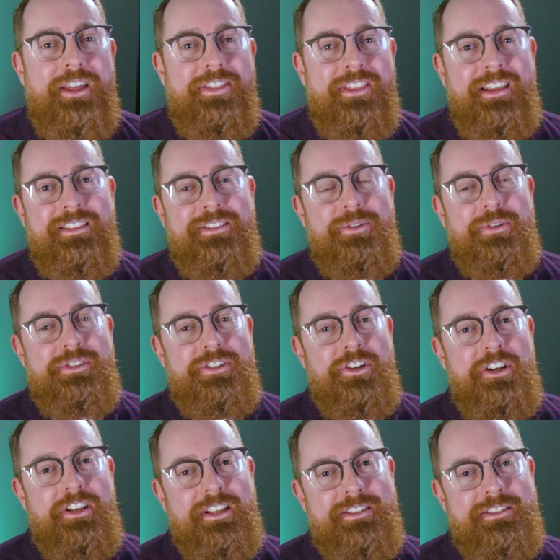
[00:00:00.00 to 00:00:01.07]
I think to a
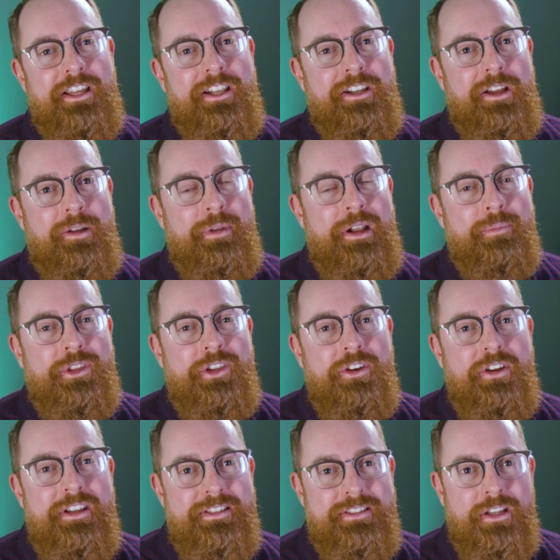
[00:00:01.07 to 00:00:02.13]
certain extent, I'm
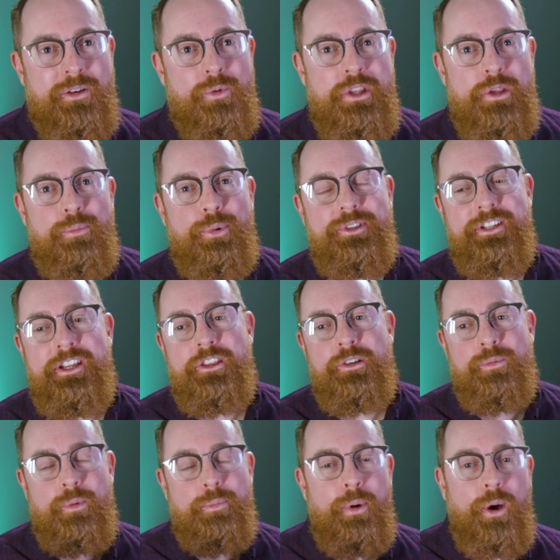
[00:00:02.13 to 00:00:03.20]
curious, like when you put together
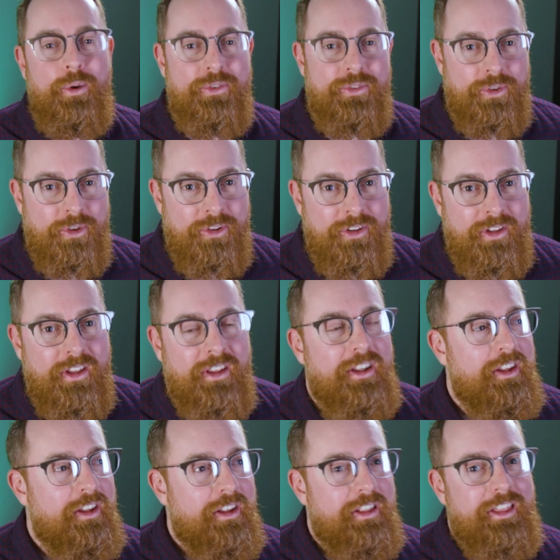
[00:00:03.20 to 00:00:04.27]
a proposal,
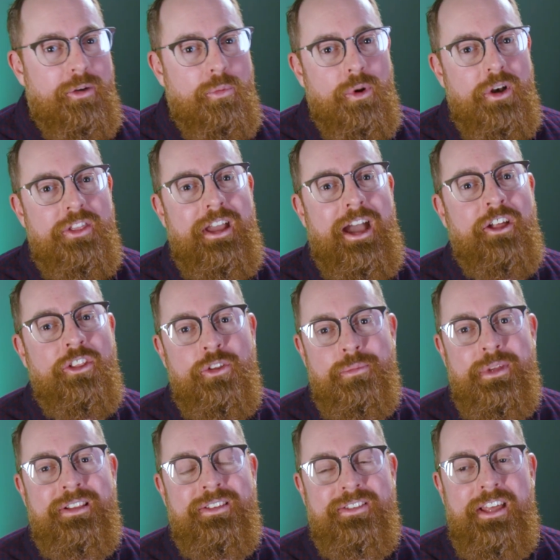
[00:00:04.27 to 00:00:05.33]
like what are the
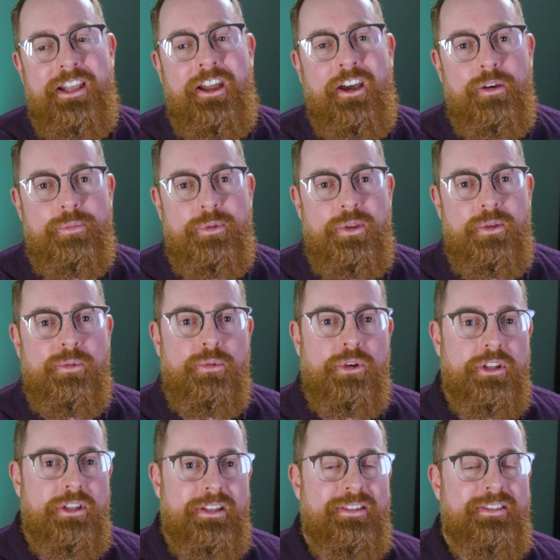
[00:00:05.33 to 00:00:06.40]
elements that help you
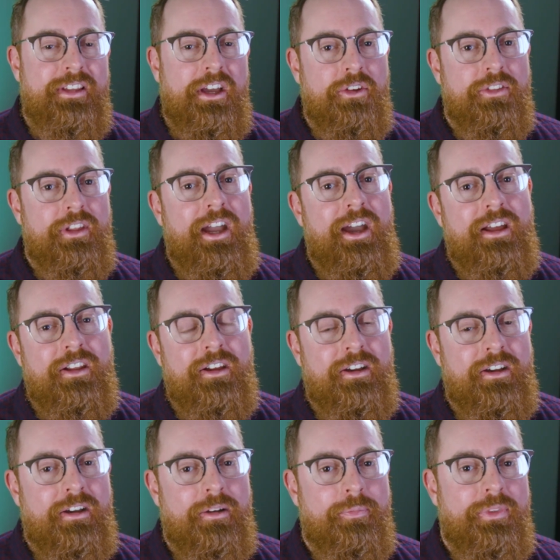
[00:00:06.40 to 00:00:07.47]
really sell
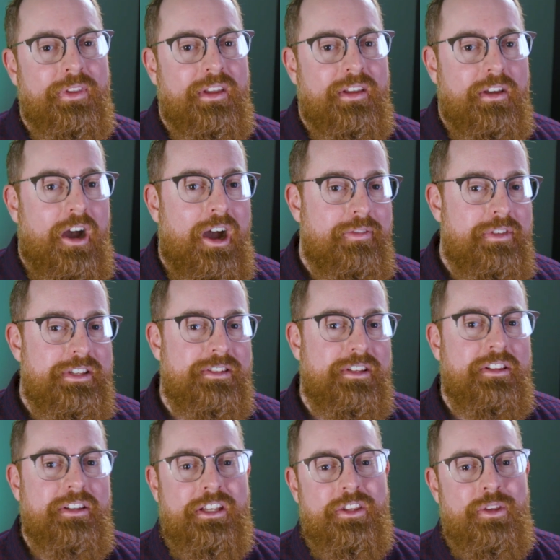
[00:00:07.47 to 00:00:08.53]
that?
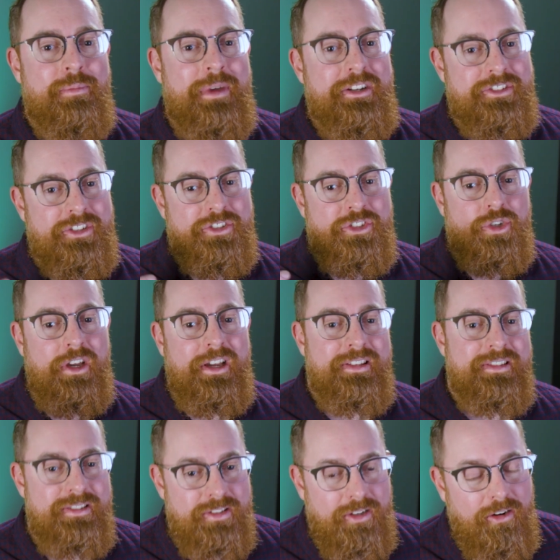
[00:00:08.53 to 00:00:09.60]
Obviously, like you mentioned,
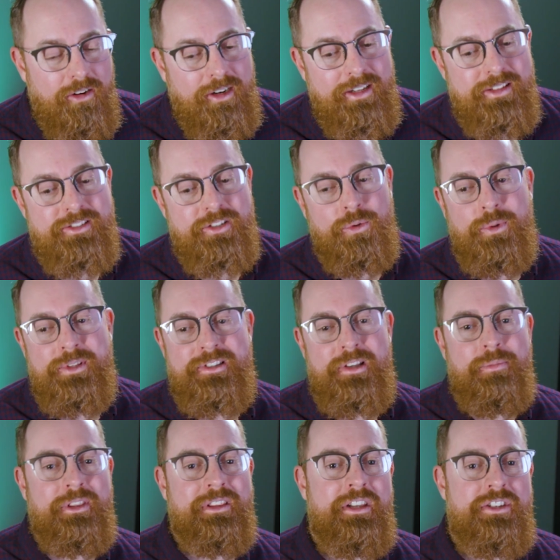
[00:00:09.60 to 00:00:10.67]
trust. All right, so what's
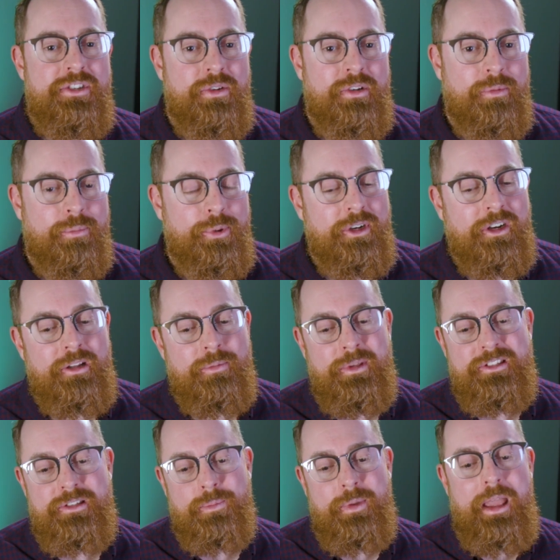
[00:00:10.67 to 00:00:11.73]
something that you can put on a
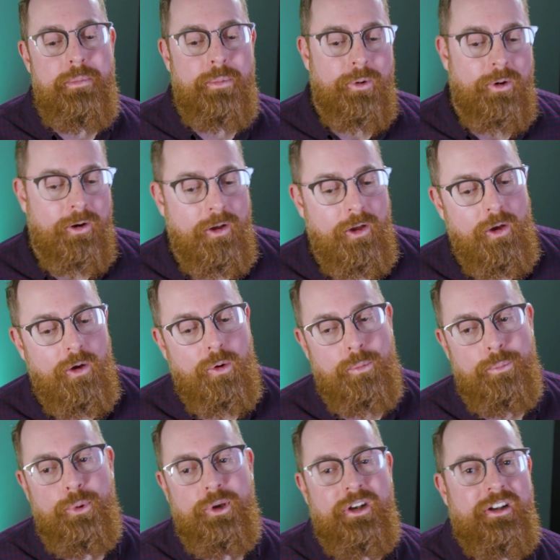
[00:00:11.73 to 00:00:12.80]
piece of paper or
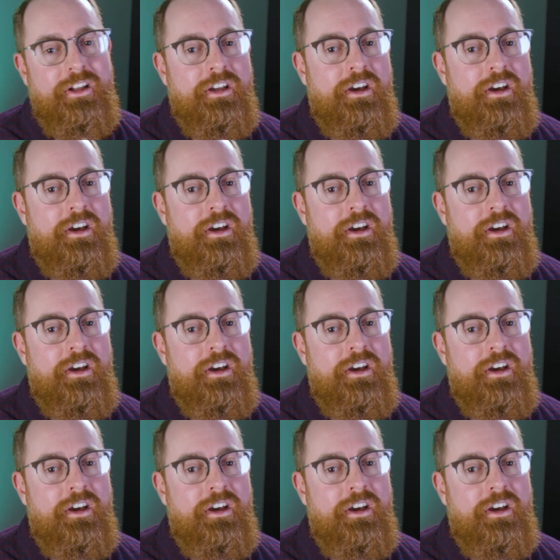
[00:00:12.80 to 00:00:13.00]
put in a